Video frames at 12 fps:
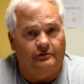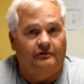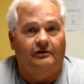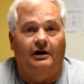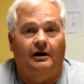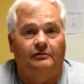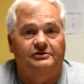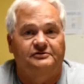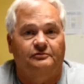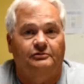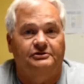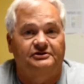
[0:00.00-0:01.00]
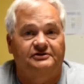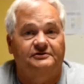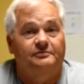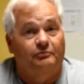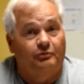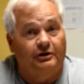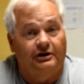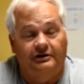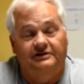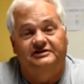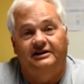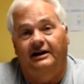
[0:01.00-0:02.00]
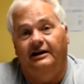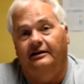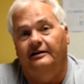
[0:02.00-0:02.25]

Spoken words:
overall was pretty good today.